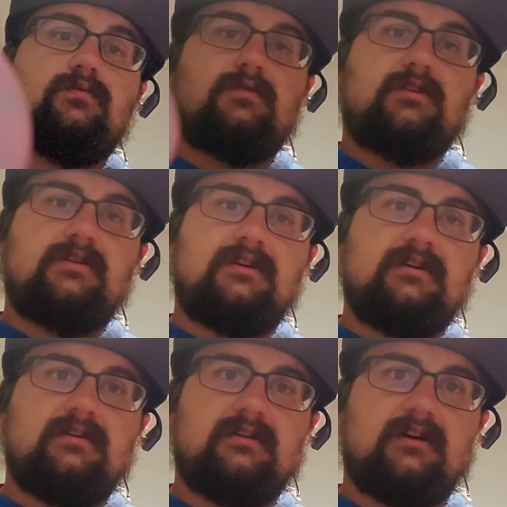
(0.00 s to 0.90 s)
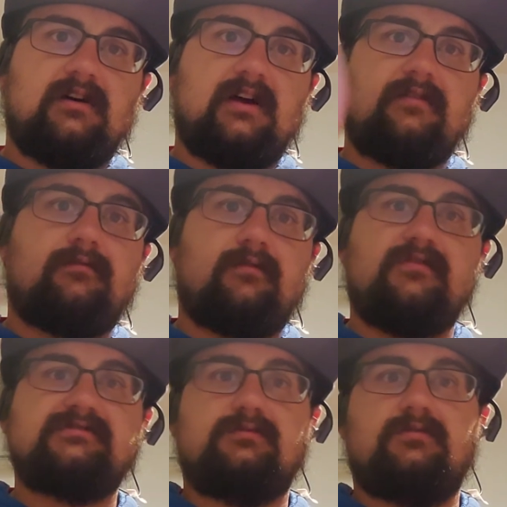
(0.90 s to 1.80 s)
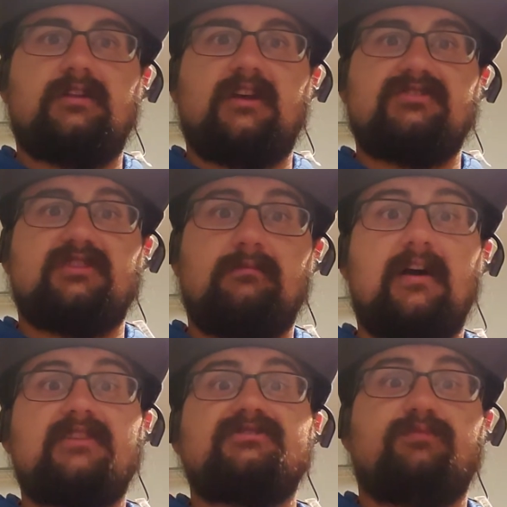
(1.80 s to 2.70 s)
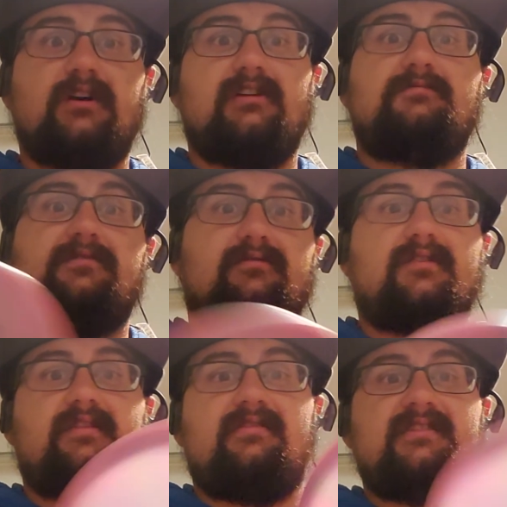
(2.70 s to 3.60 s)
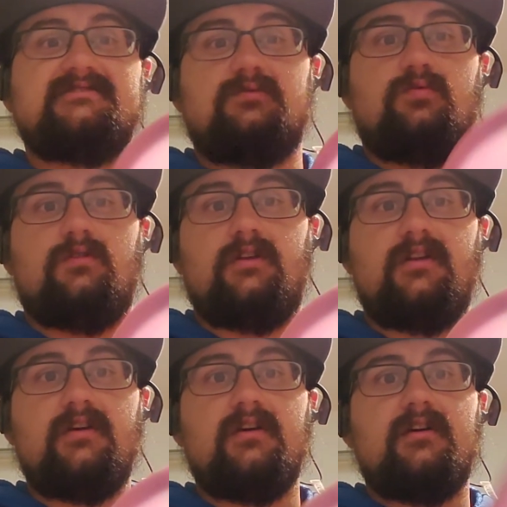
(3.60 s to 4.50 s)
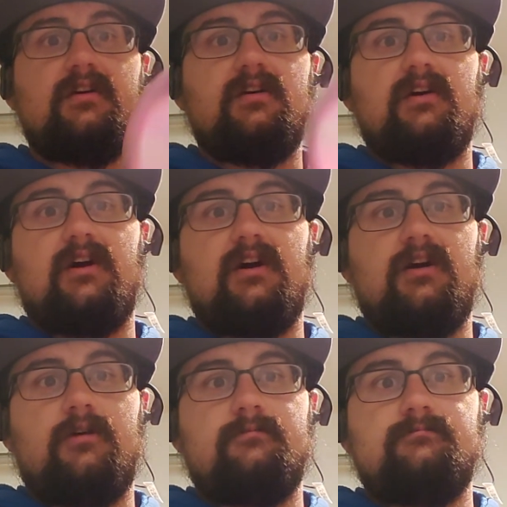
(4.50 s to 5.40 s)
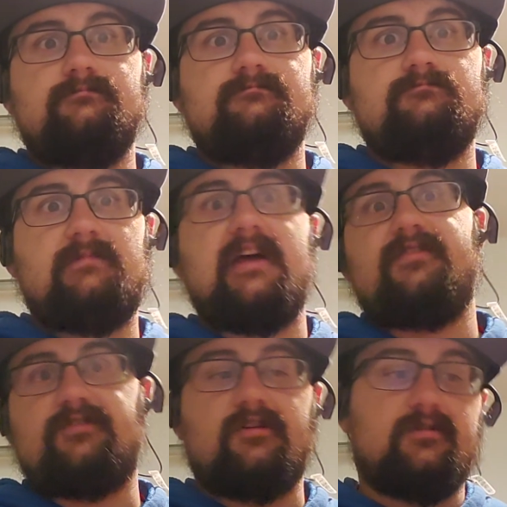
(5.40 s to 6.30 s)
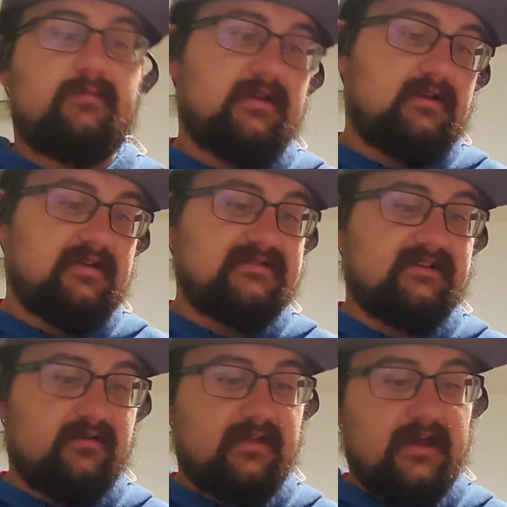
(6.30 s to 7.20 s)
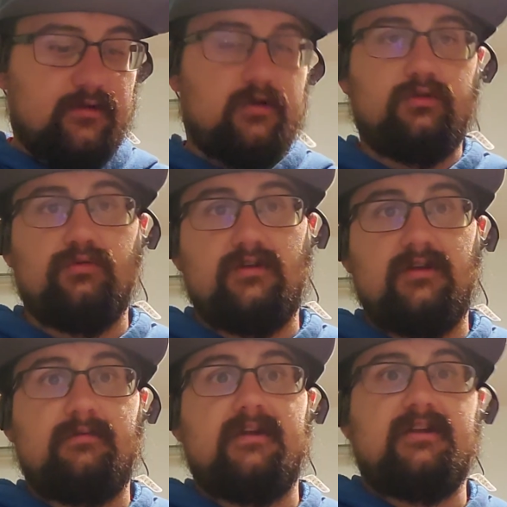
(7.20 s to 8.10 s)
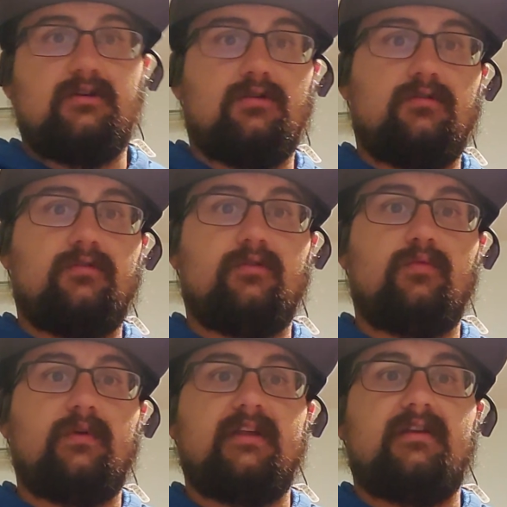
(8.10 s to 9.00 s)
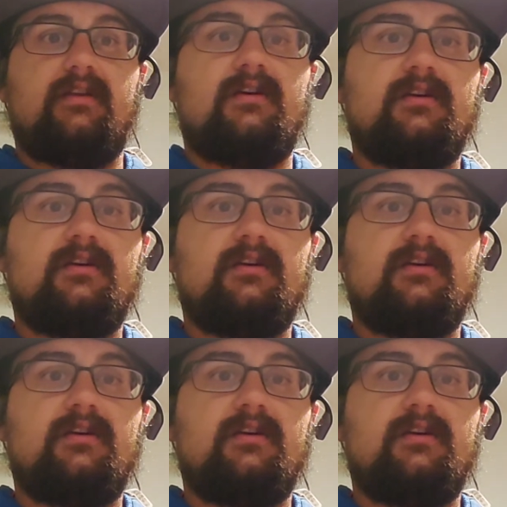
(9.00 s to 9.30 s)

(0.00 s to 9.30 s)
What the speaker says: one. I throw this one. Actually, I'm actually probably going to be throwing this one at the tournament. It's either that or a Luna, depending on the wind.